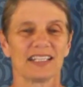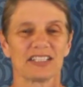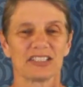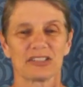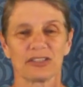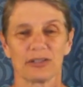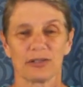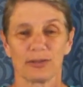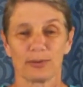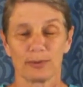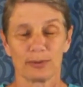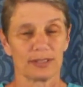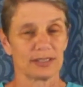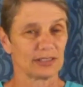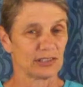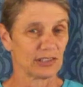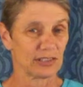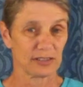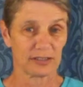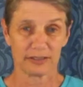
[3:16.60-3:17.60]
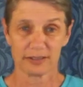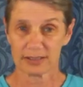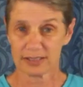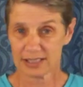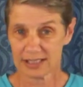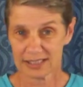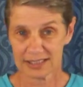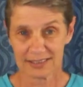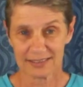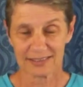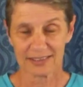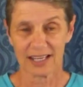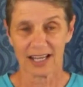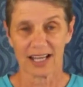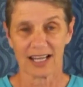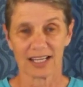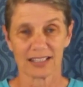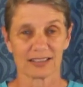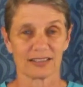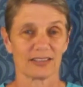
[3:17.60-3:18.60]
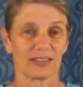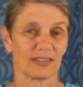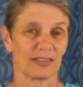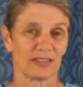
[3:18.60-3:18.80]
So just looking at stock